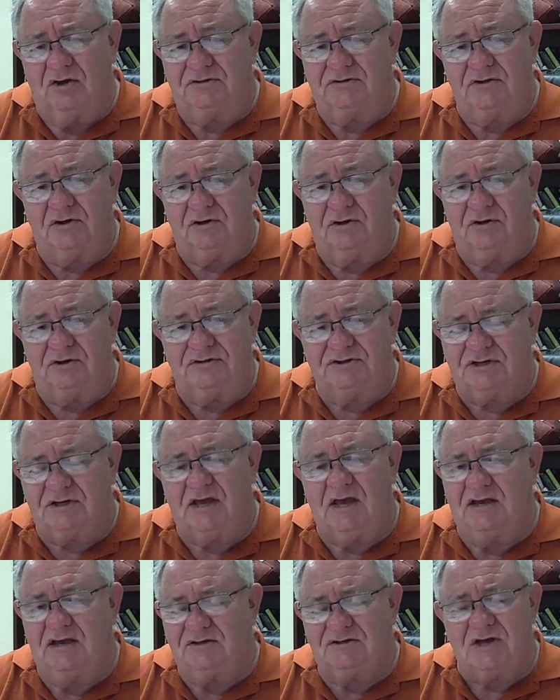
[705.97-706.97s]
on on
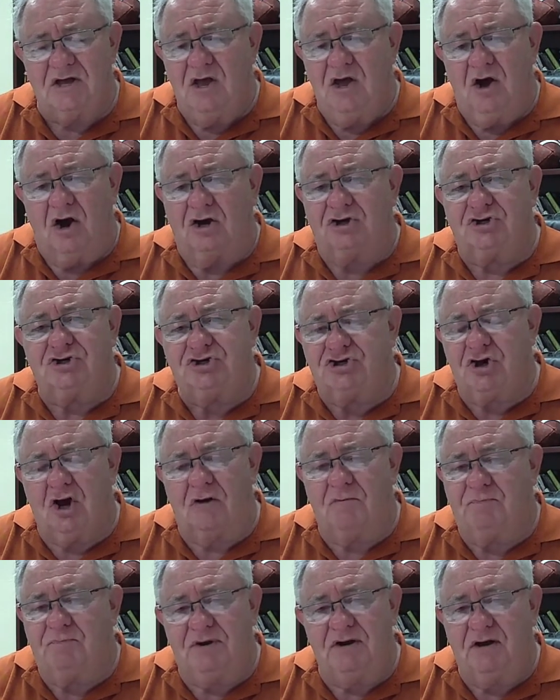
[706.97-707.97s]
skates are
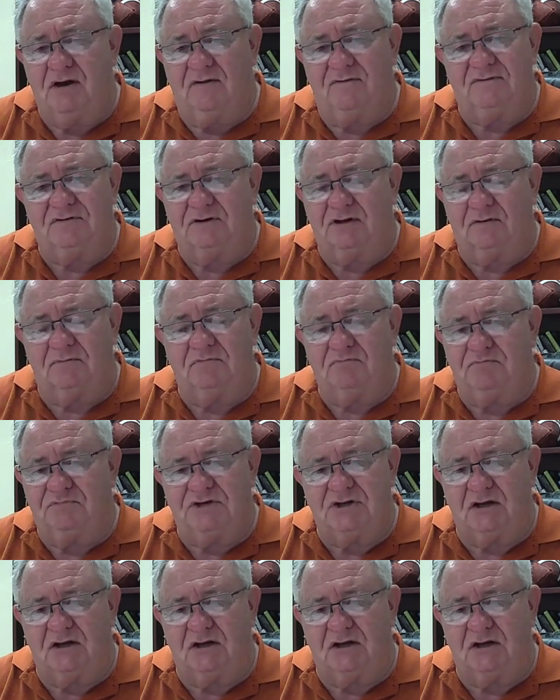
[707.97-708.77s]
sharp enough to